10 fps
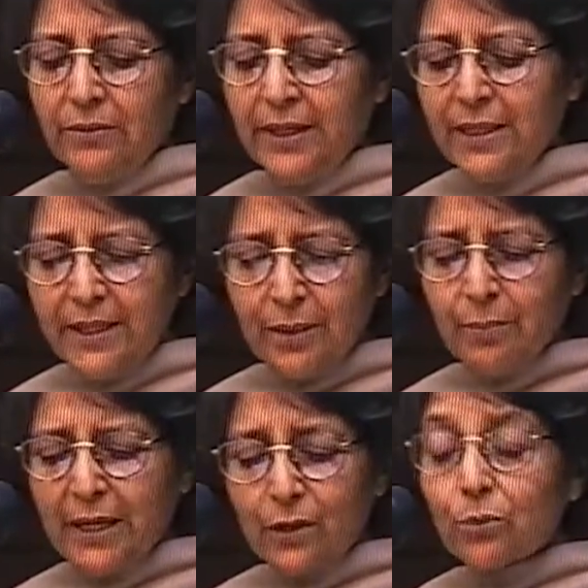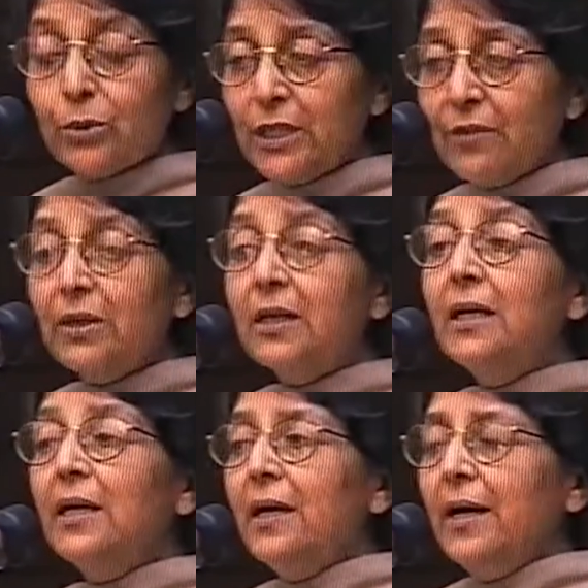right-hand man or whatever,
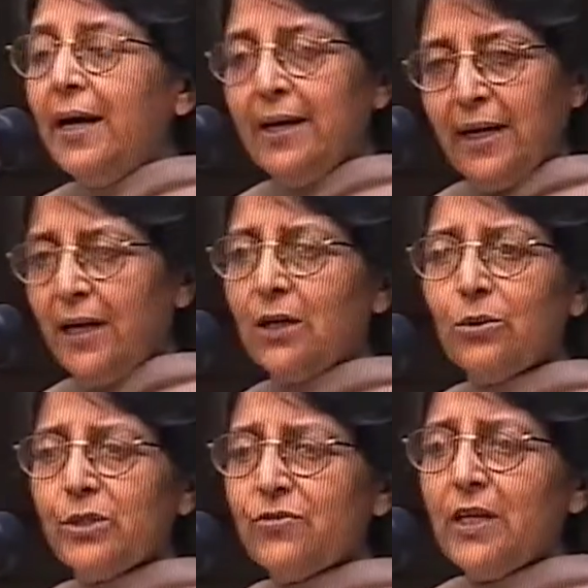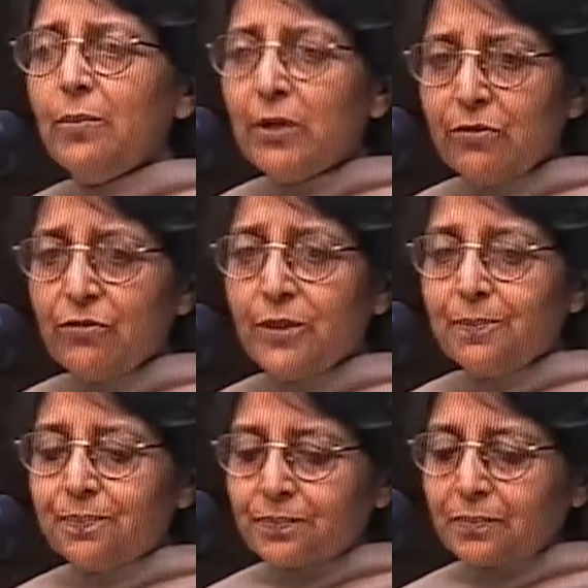and Iago is very biffed.
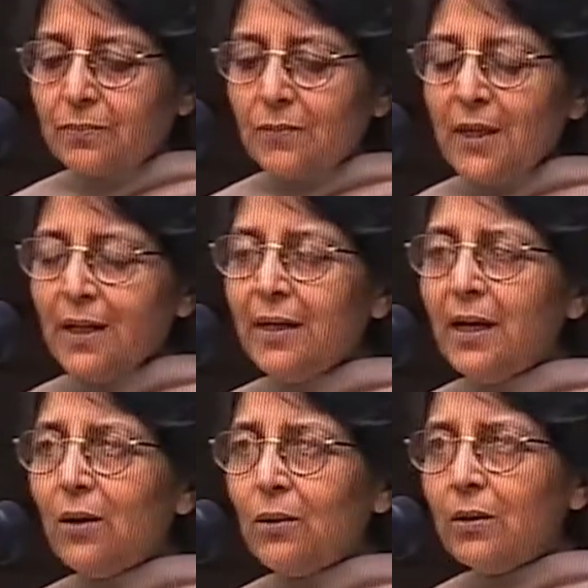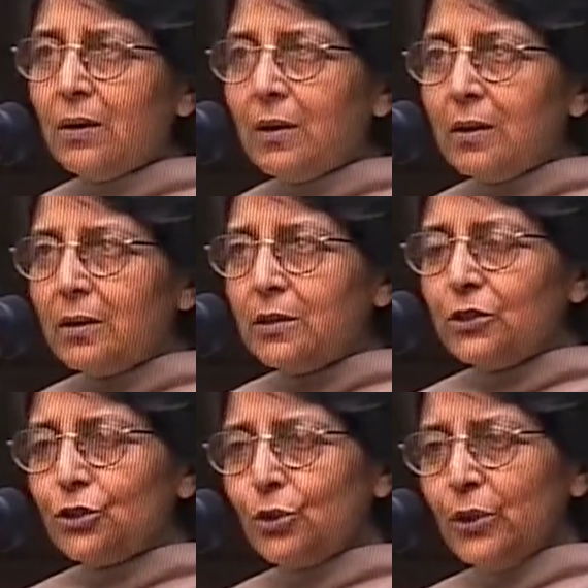Now,
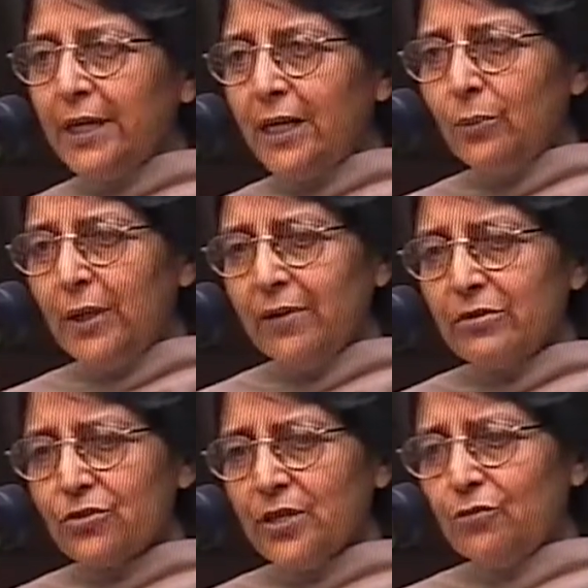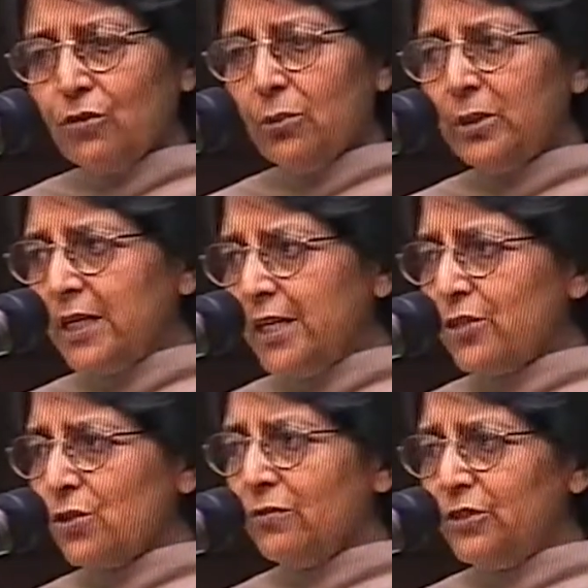so here we have a straightforward
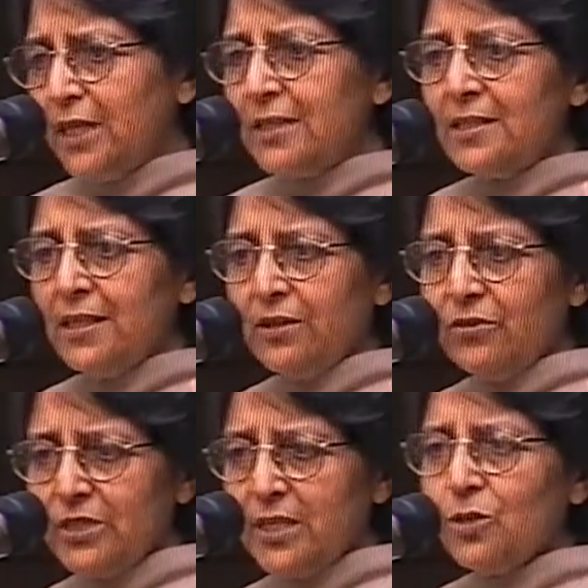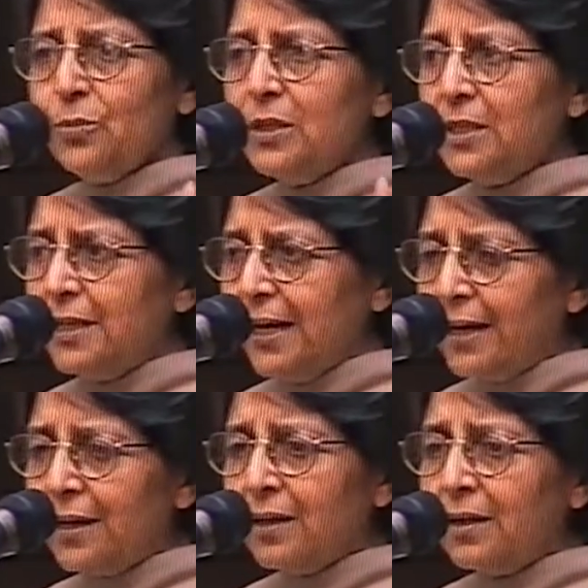case of jealousy and resentment and
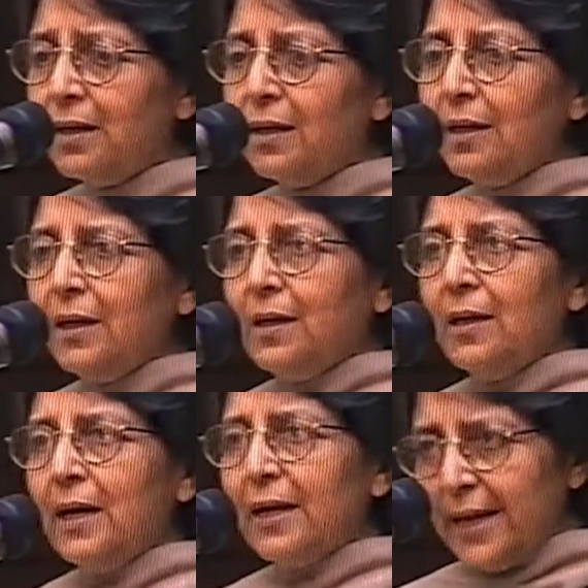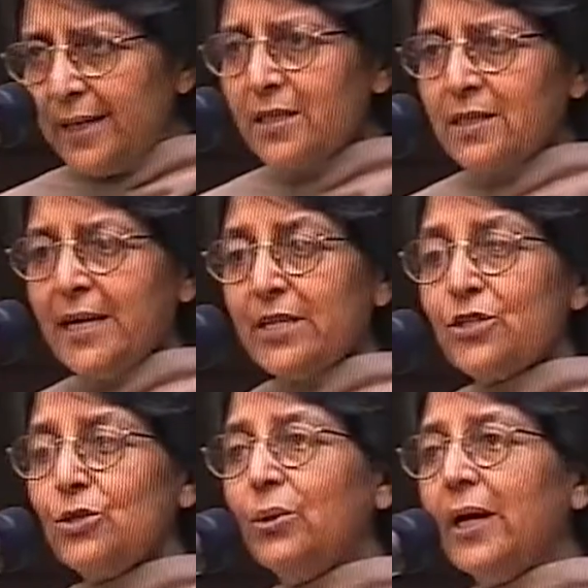anger against
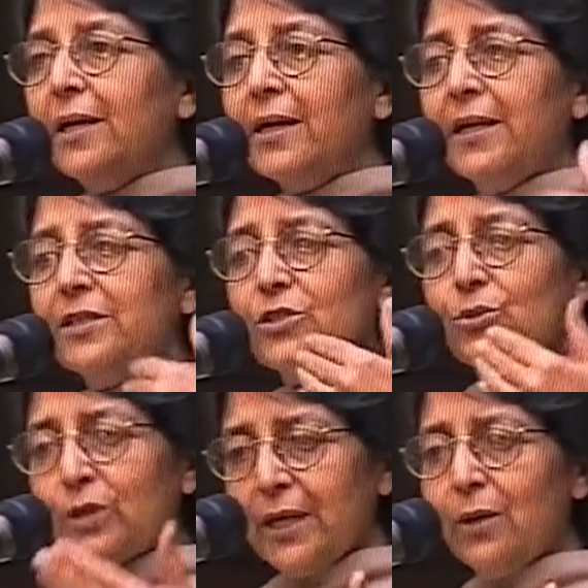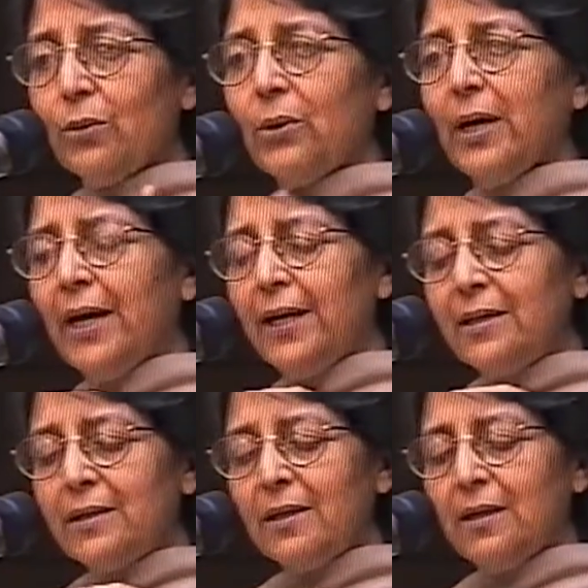Cassio and against Othello.
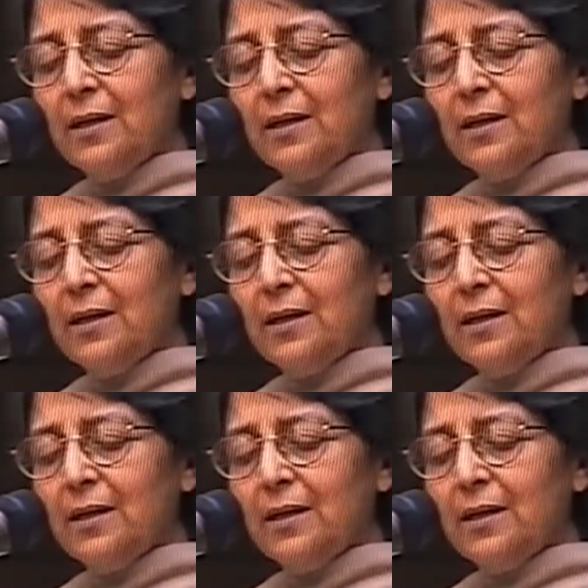And